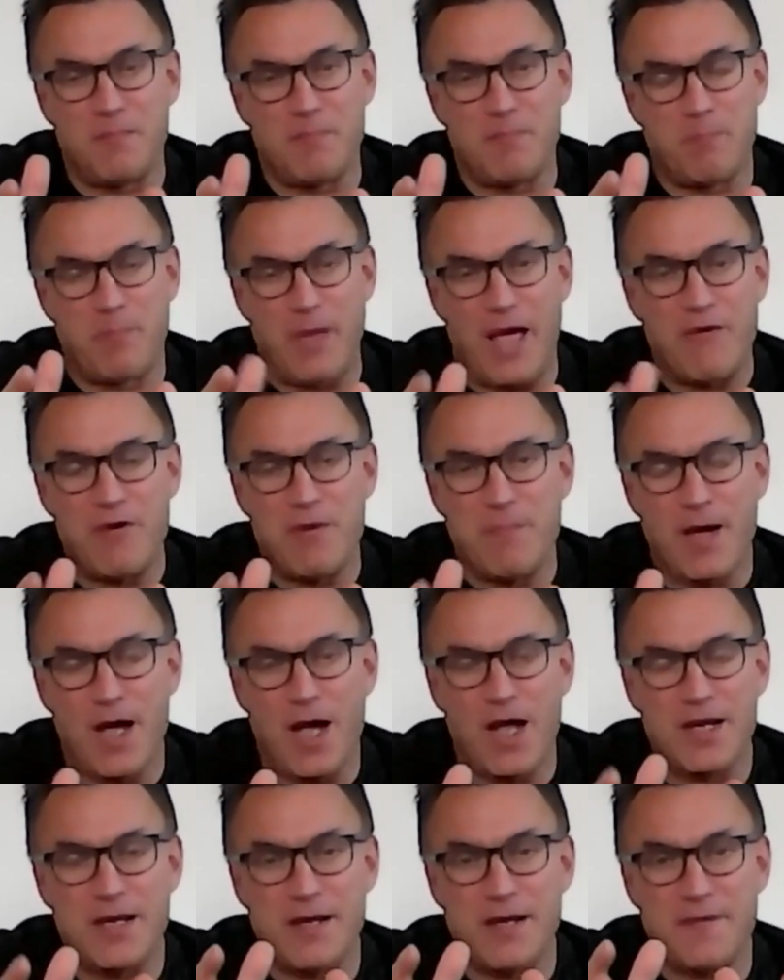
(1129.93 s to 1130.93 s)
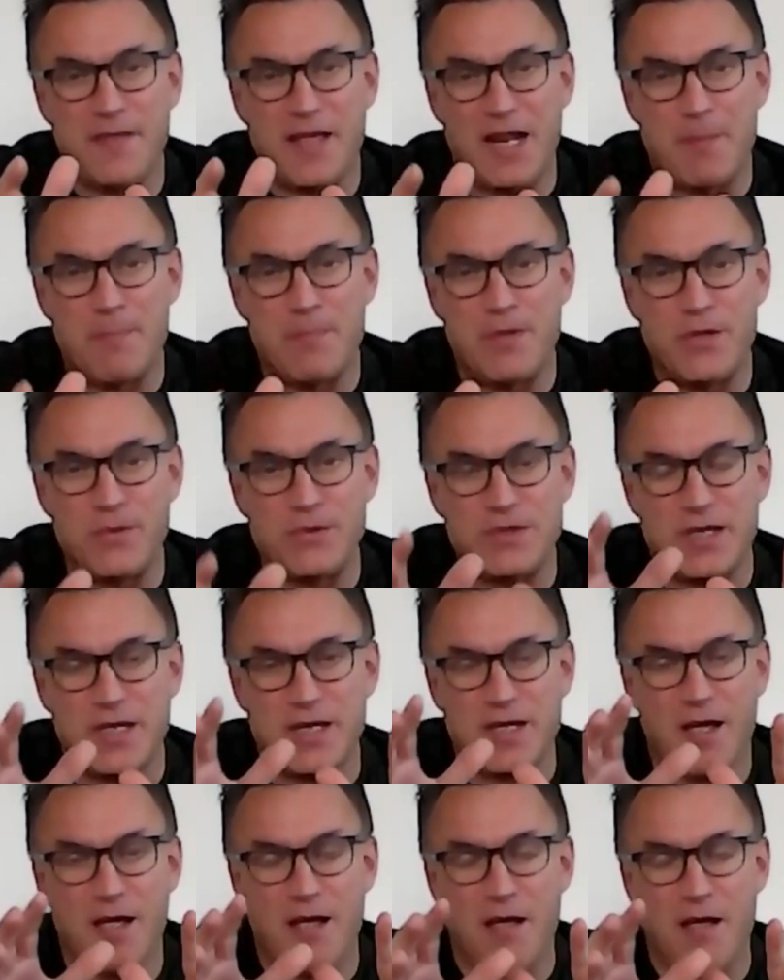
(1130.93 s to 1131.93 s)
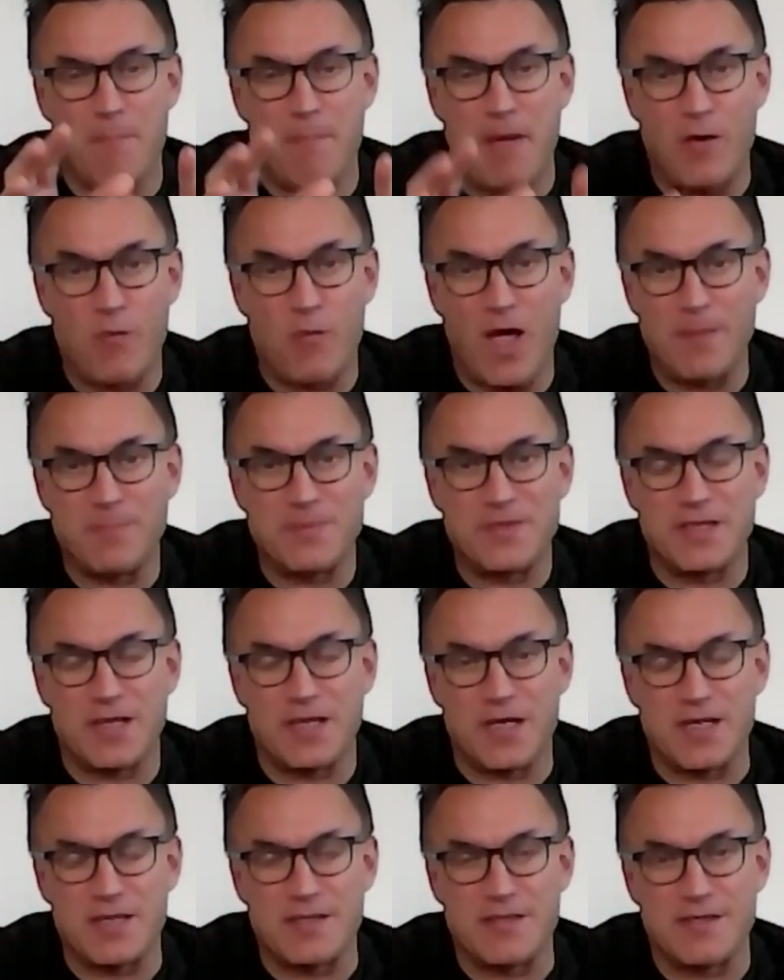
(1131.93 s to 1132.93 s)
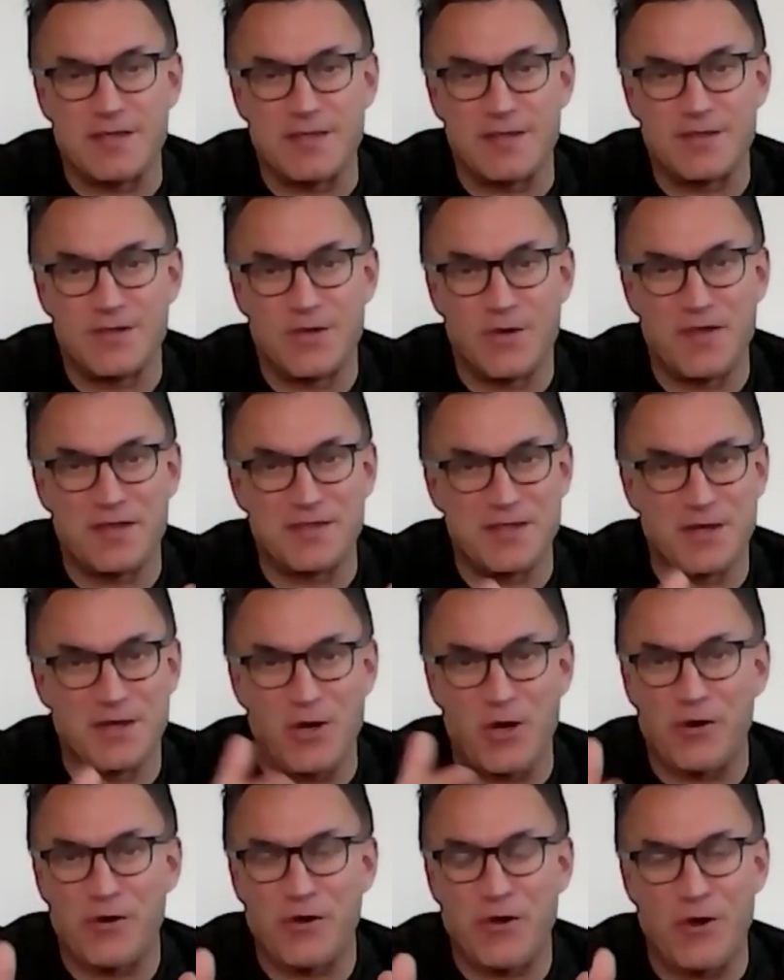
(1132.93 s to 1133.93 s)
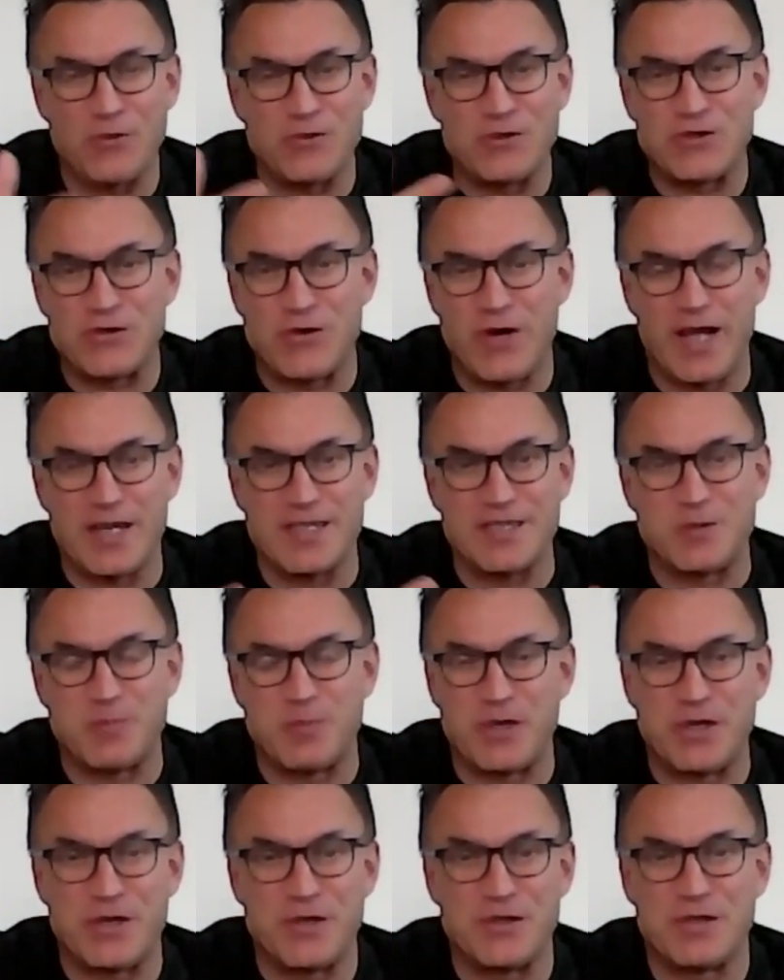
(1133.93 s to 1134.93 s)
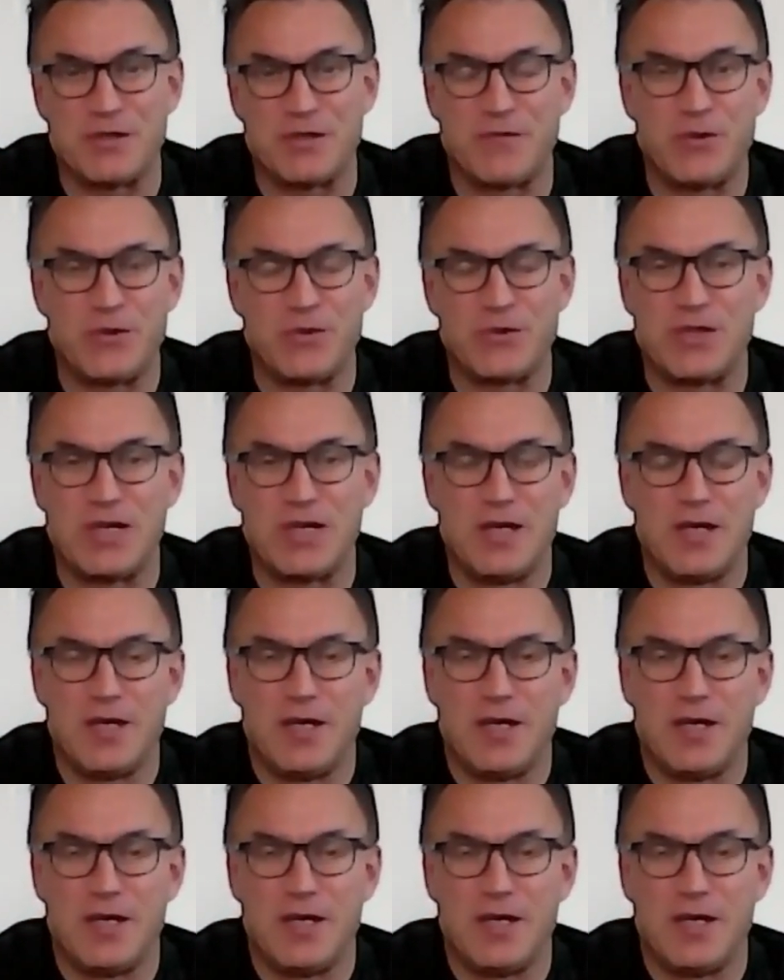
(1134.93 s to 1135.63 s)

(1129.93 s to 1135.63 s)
bear in mind that I'm using my website, so there's a lot of constraints because, of course,